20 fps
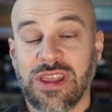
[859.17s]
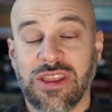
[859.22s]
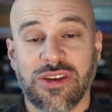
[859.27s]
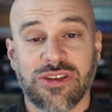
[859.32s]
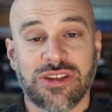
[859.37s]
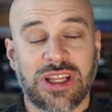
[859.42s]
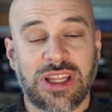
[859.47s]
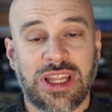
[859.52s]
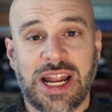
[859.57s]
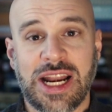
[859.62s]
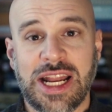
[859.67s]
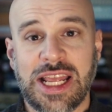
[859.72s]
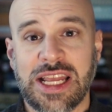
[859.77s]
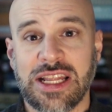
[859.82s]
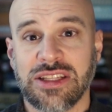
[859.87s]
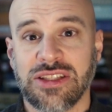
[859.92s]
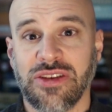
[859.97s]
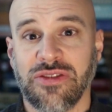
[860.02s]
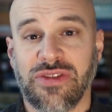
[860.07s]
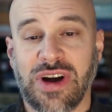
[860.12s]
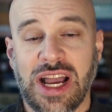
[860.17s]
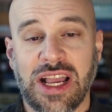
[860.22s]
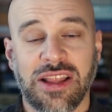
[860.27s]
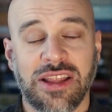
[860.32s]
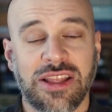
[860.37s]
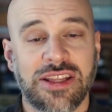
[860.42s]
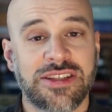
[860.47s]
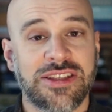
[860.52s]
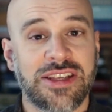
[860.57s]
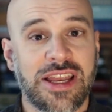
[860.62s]
there's a lot of hints of
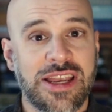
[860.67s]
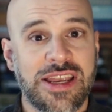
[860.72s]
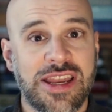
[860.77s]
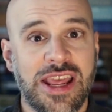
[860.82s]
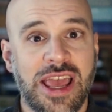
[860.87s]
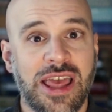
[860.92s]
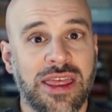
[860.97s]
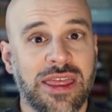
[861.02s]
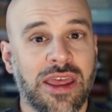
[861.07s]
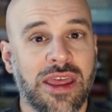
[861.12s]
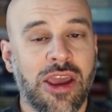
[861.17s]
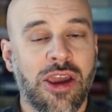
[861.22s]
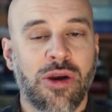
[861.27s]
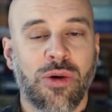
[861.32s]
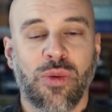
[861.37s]
violence and death,